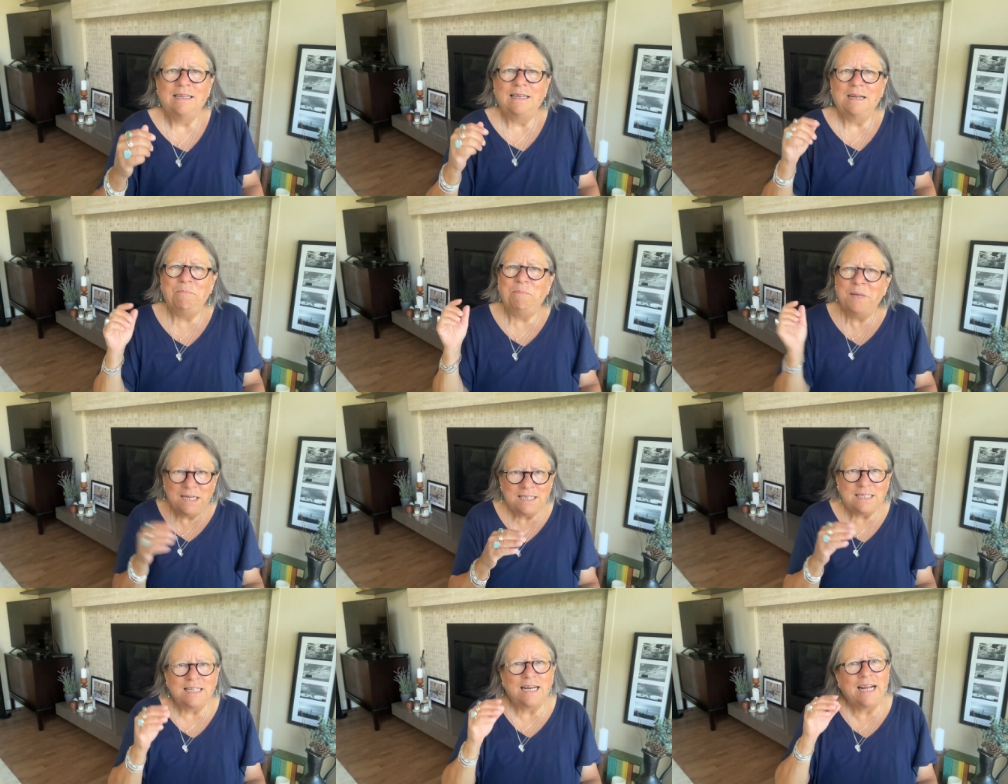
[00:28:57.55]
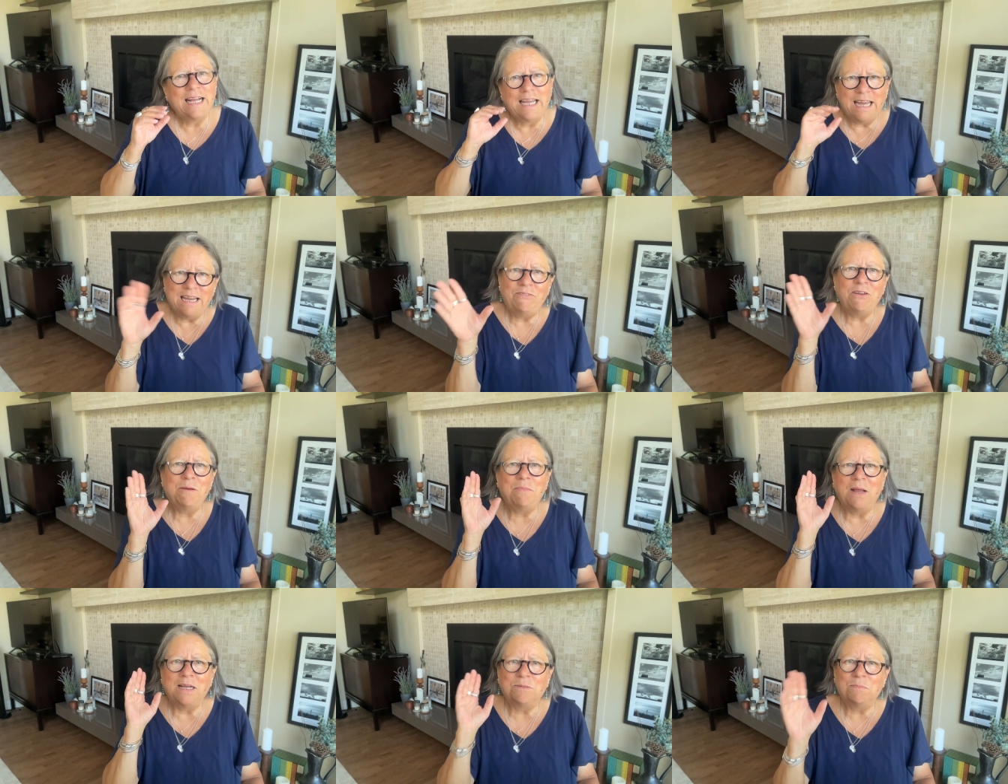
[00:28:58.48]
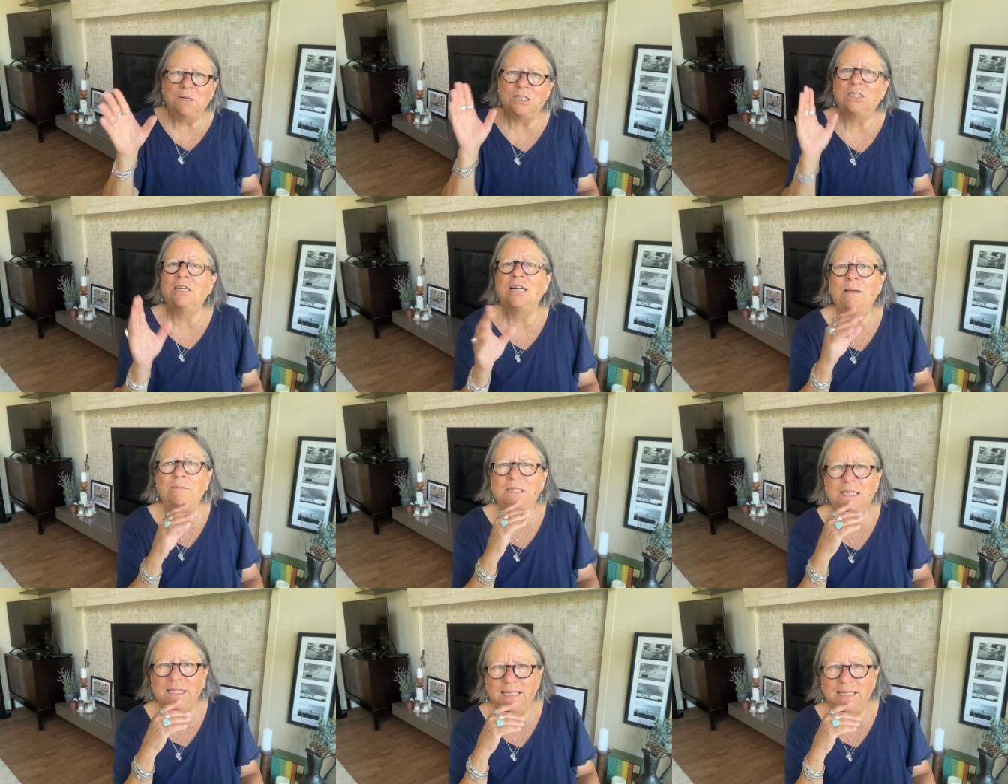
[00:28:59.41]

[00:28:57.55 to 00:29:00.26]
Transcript: I'm pissed that I gave him as much time as